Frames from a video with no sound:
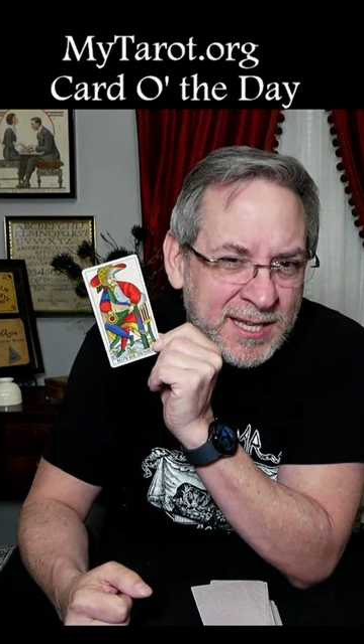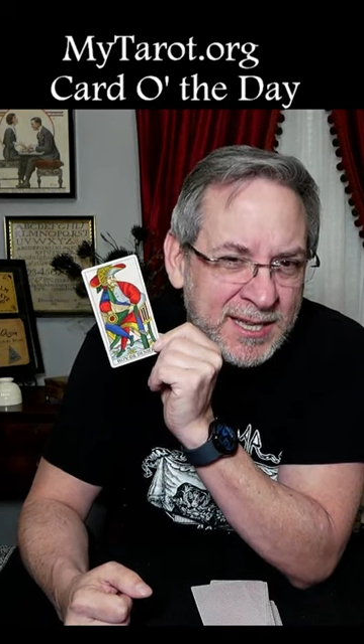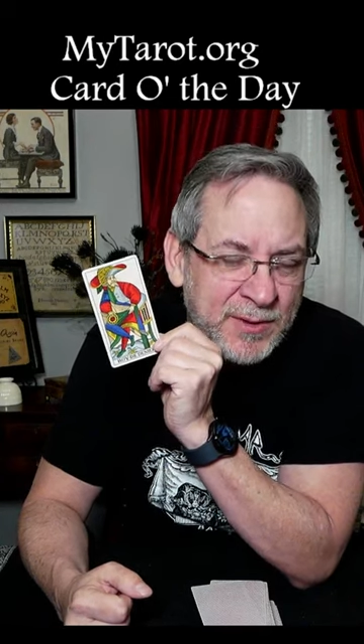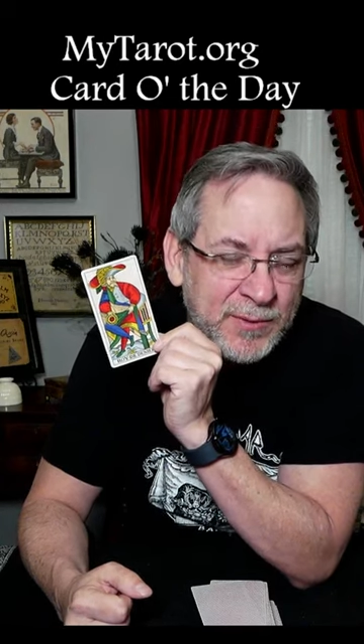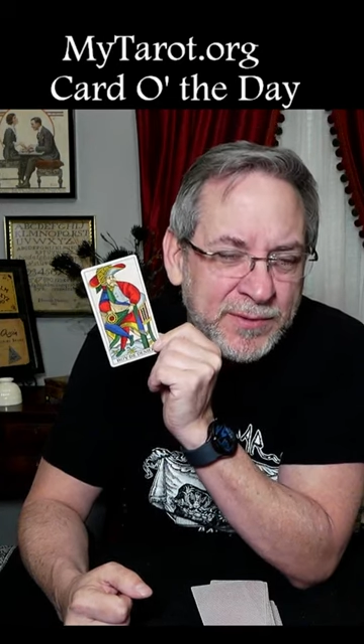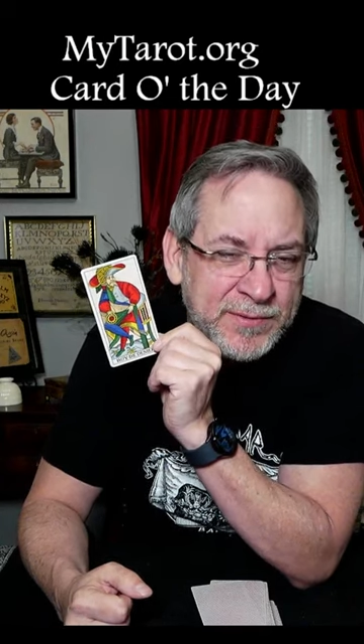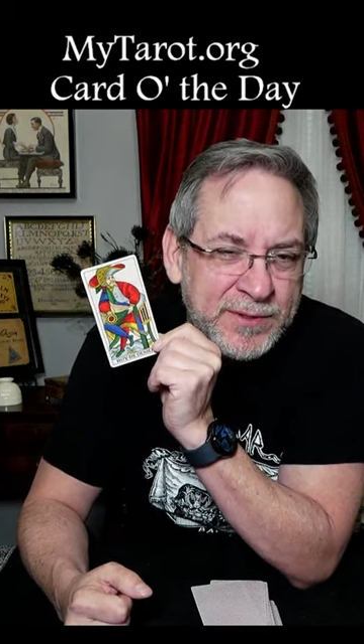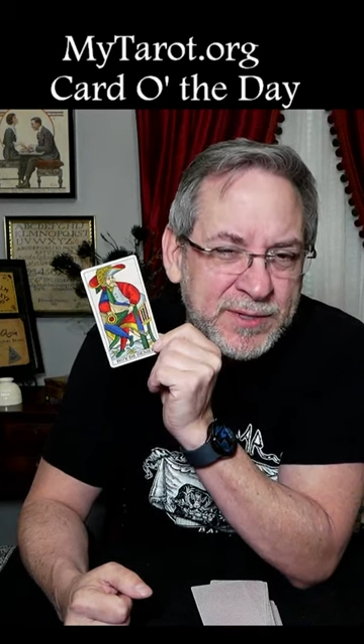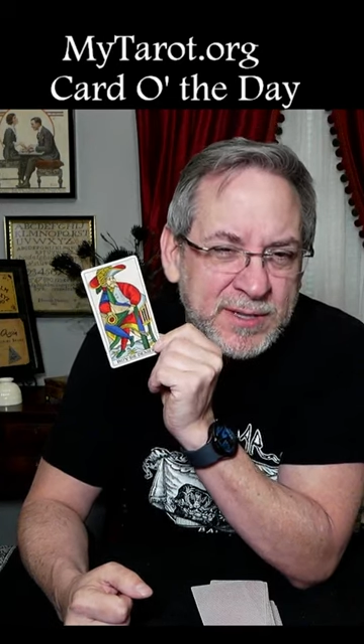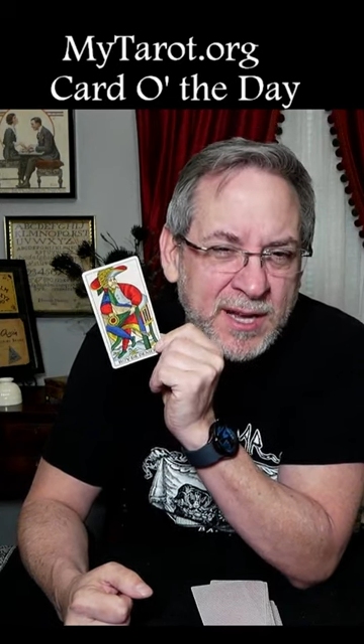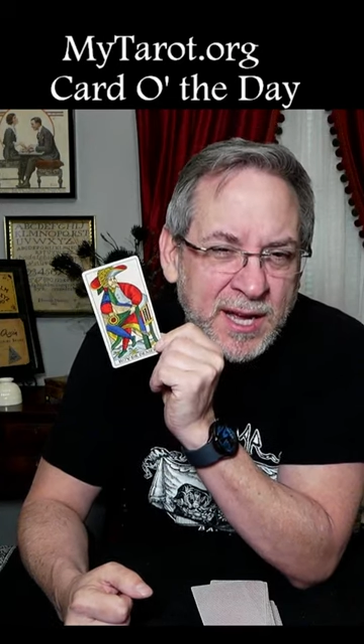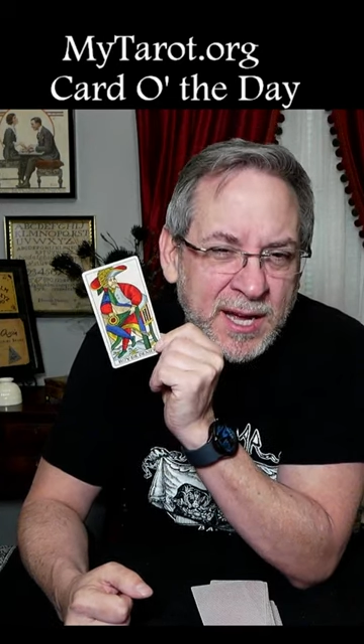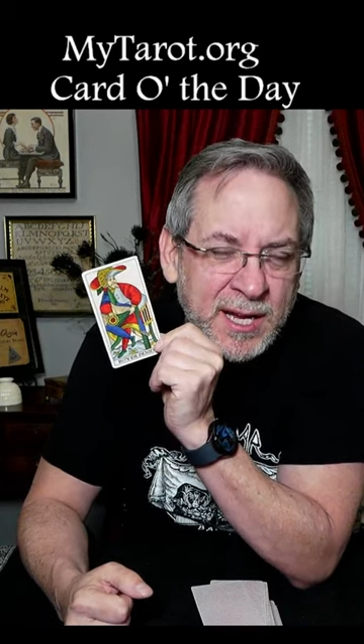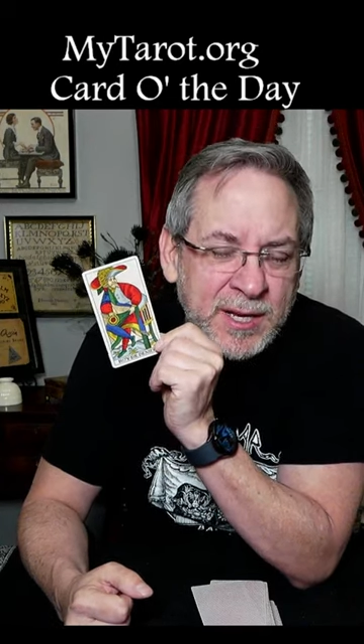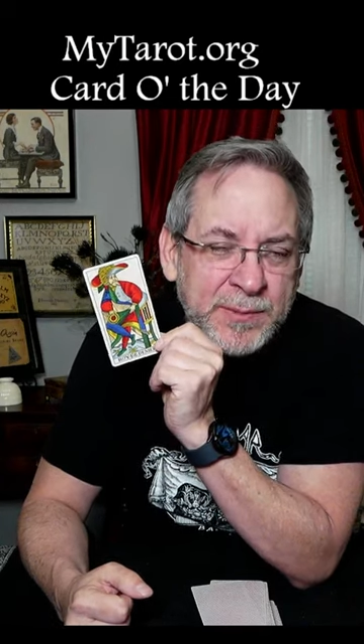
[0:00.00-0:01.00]
that we've just
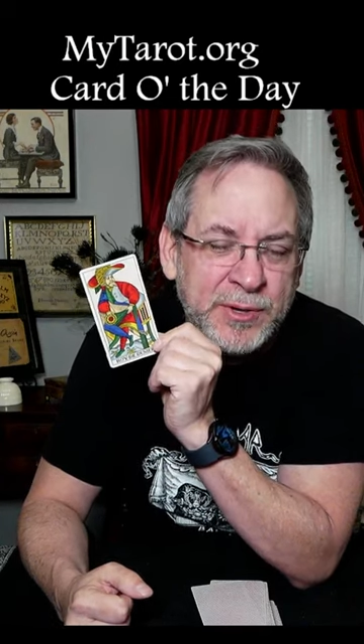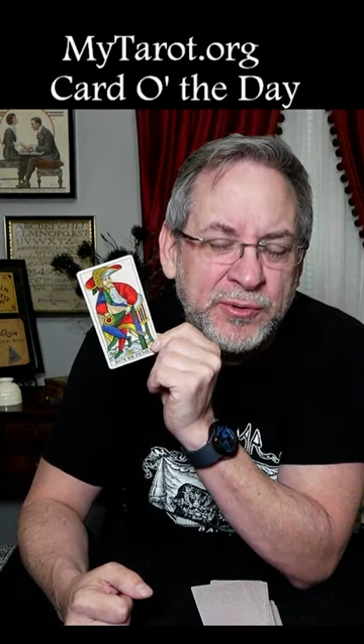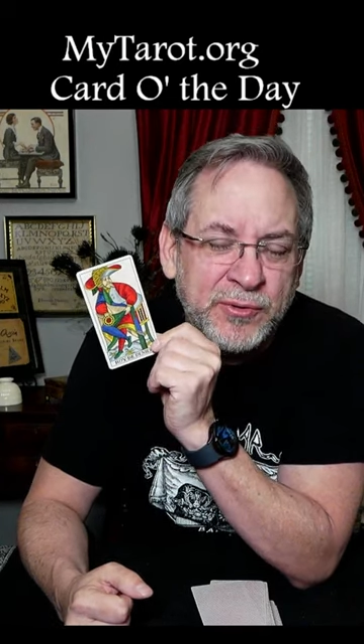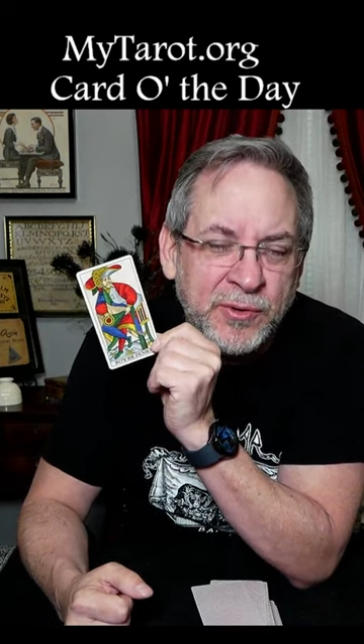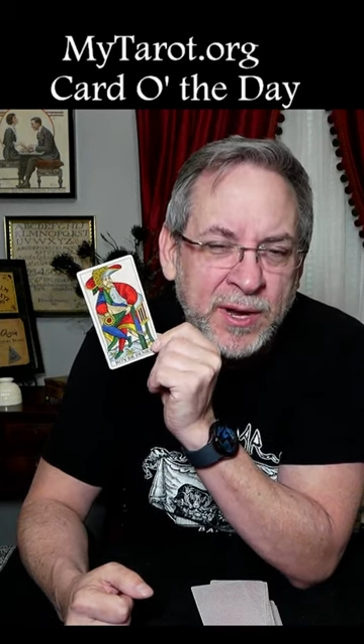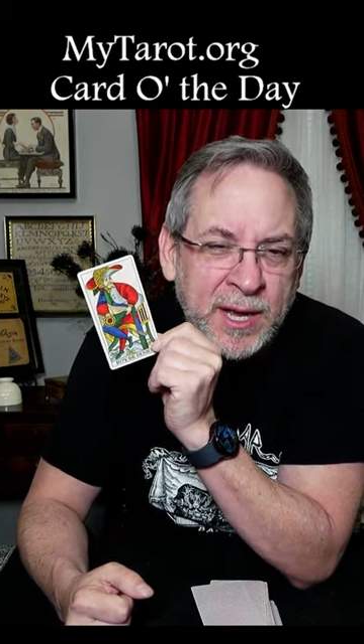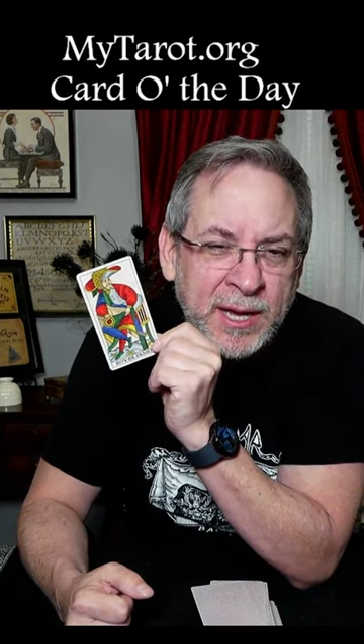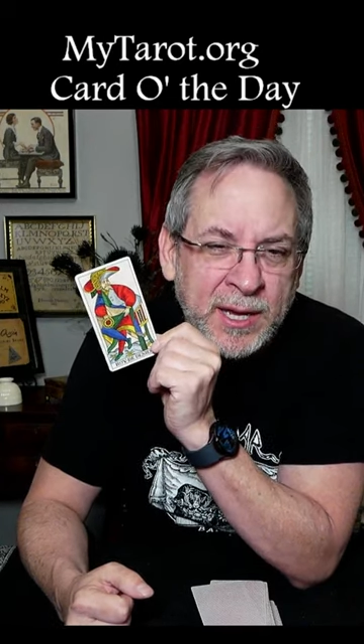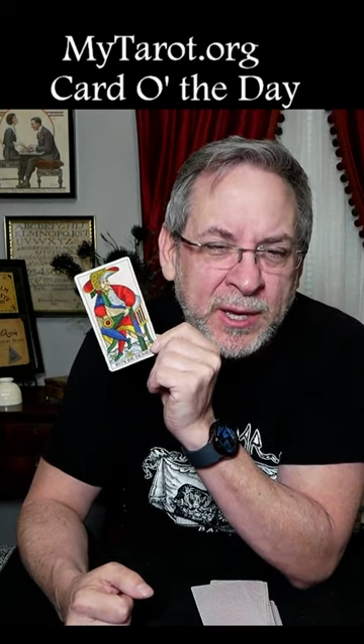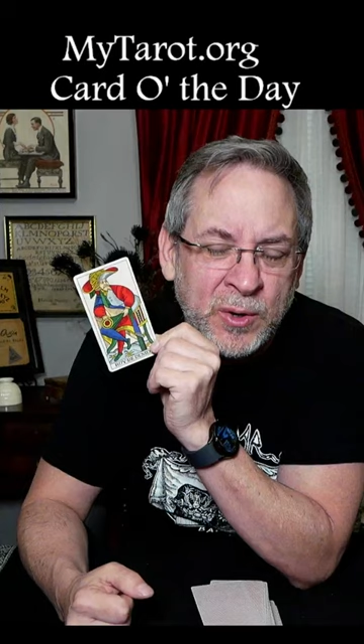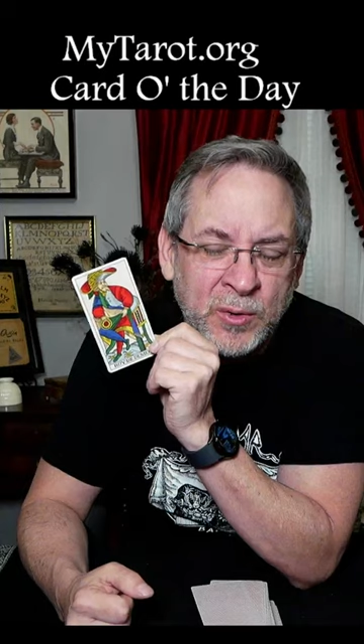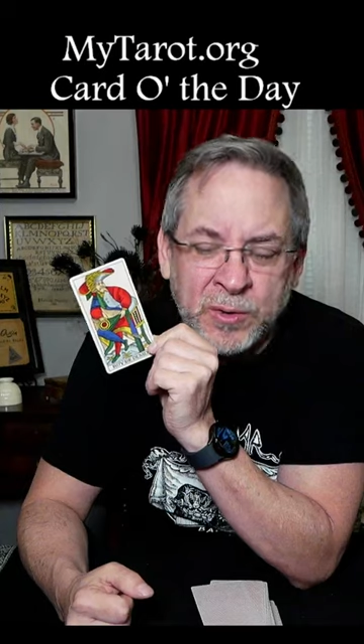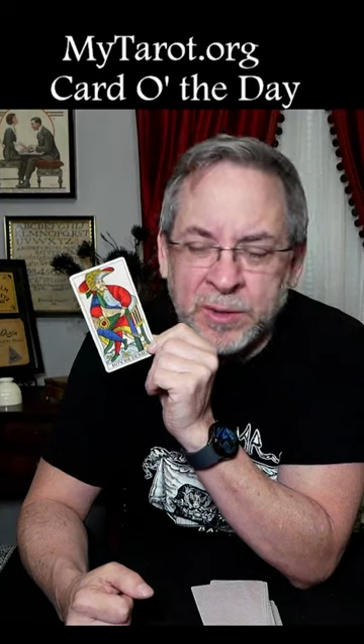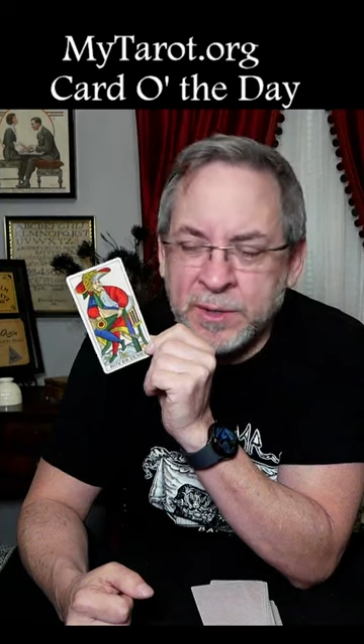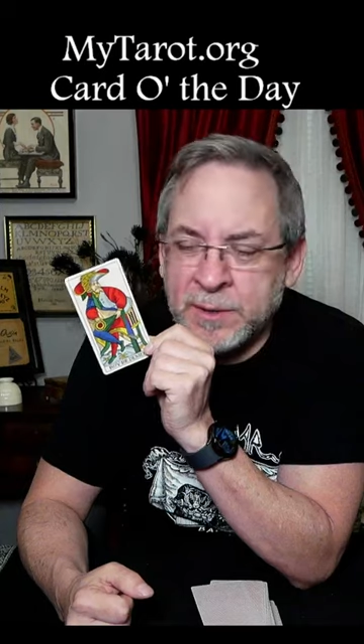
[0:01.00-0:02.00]
kind of been dragging
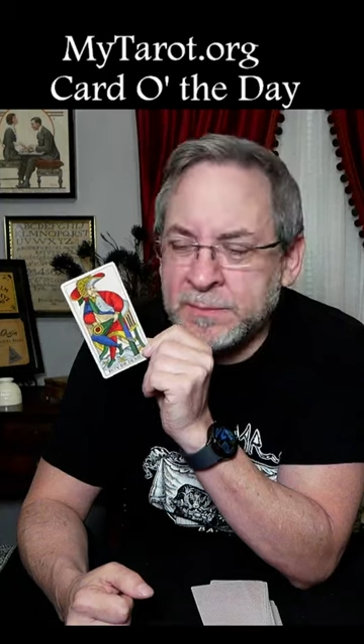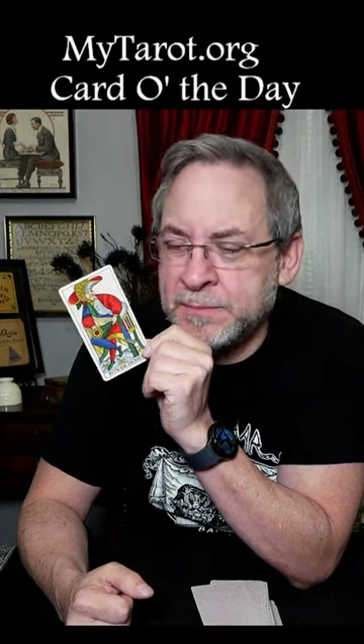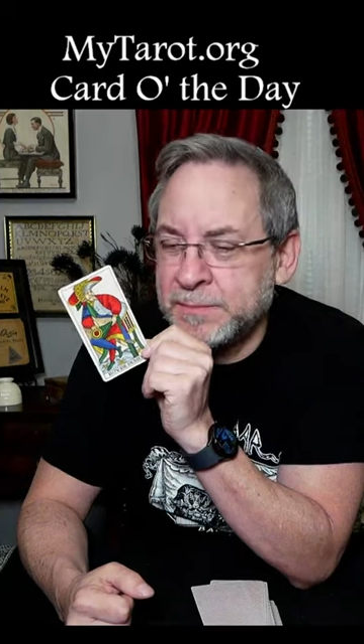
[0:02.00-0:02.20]
on,